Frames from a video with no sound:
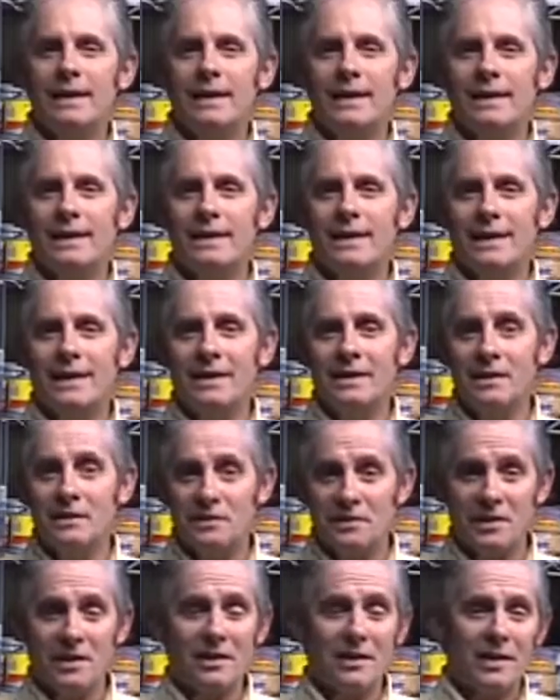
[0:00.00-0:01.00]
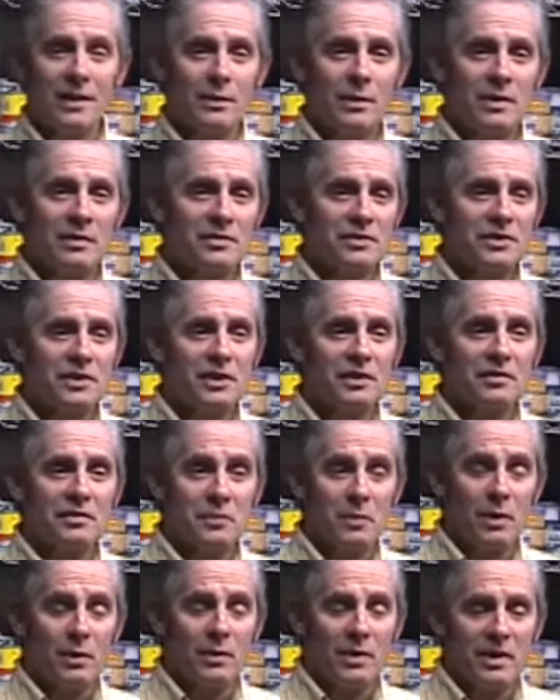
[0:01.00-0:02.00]
In this area, we've served
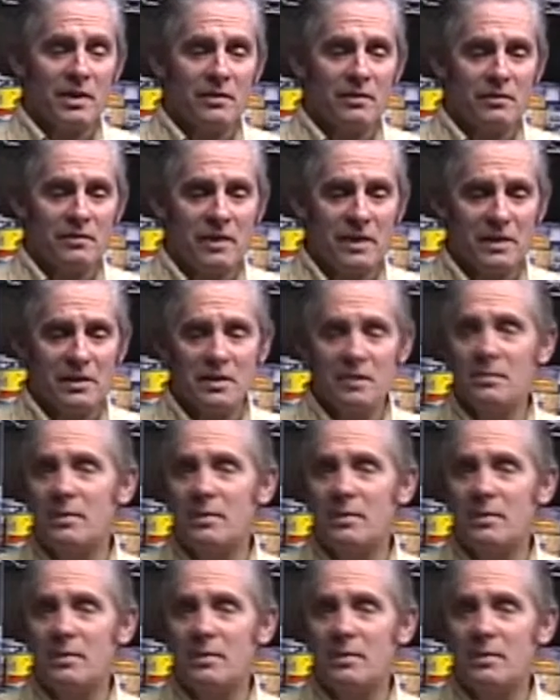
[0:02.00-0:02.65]
what we figure to